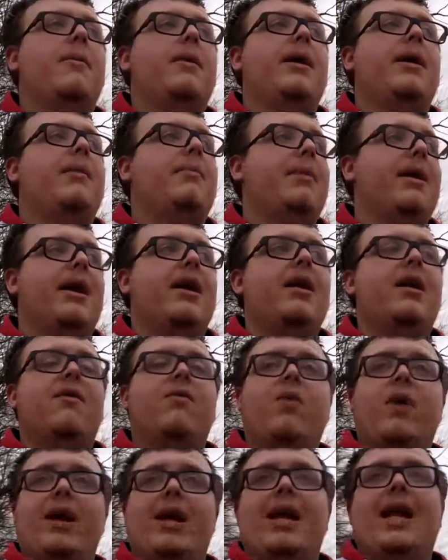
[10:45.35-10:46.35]
it big enough
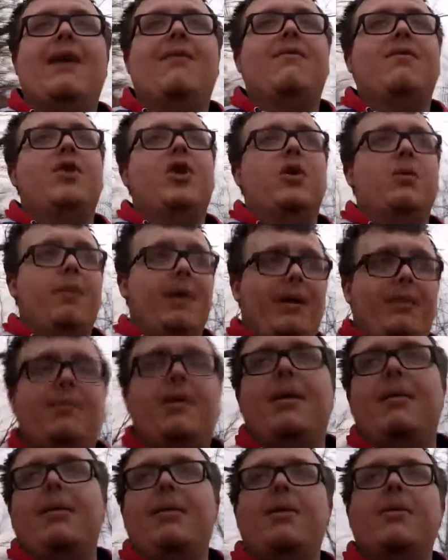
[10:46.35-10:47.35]
where I can have, you know,
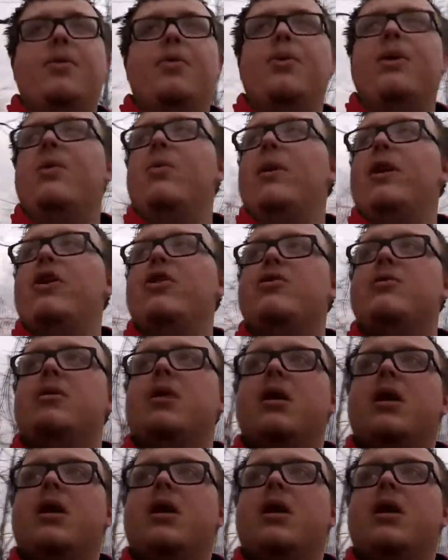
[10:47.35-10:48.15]
maybe 3 winners.